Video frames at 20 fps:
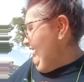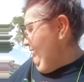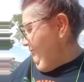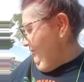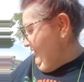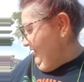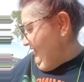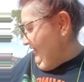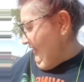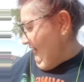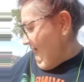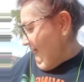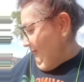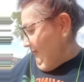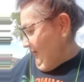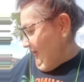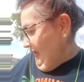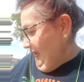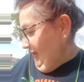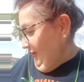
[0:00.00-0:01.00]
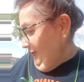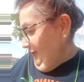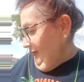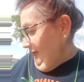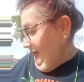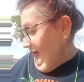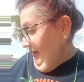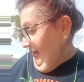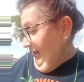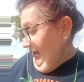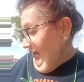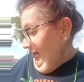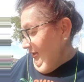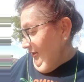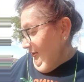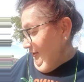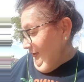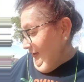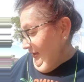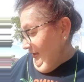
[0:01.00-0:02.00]
I was scared I was going to
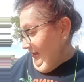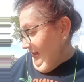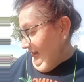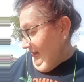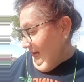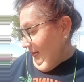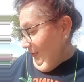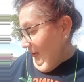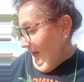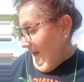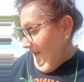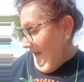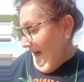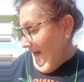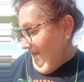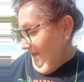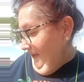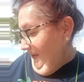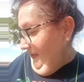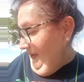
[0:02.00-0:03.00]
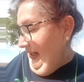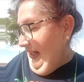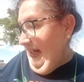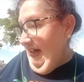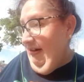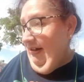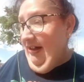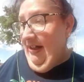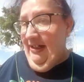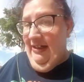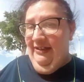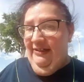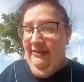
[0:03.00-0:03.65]
lose the wallpaper that I got.